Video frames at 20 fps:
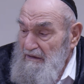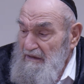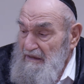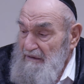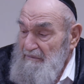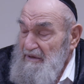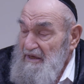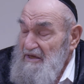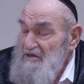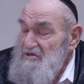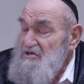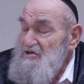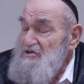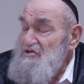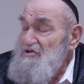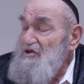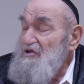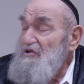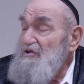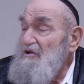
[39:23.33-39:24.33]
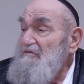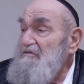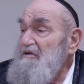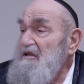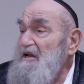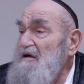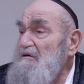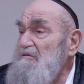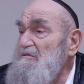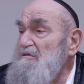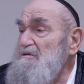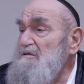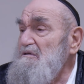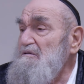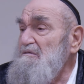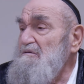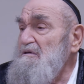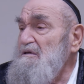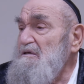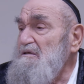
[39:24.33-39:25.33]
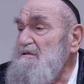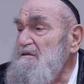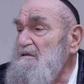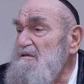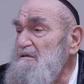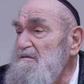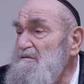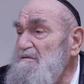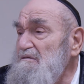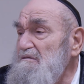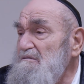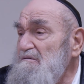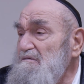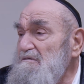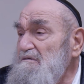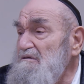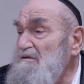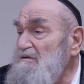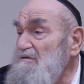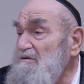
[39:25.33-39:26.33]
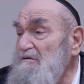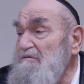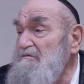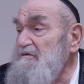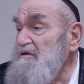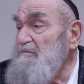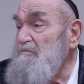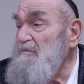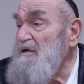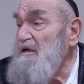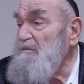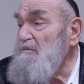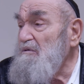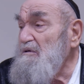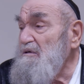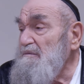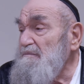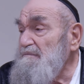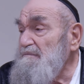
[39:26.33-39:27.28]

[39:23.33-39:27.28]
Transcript: Let me ask you, the novi now? Well, no novi anymore.